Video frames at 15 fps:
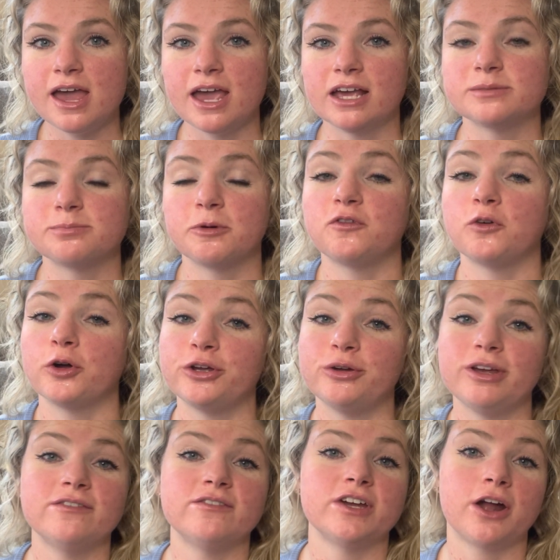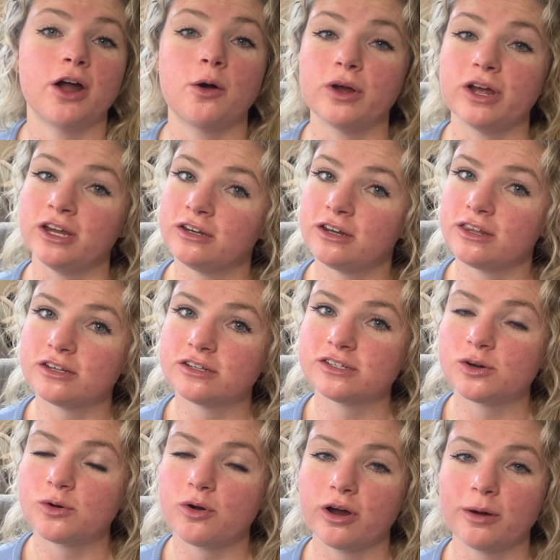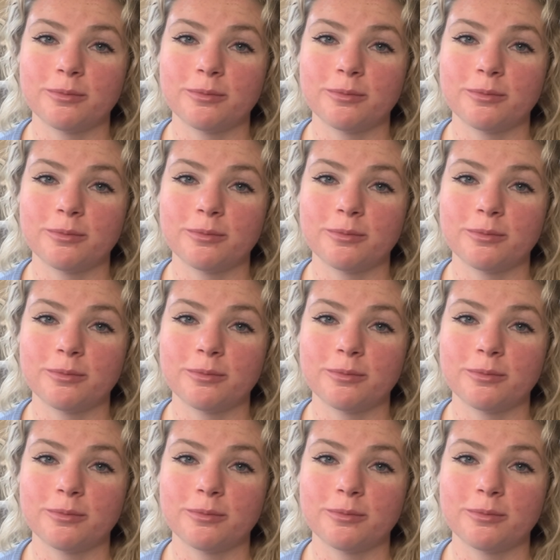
is before you even go into the store,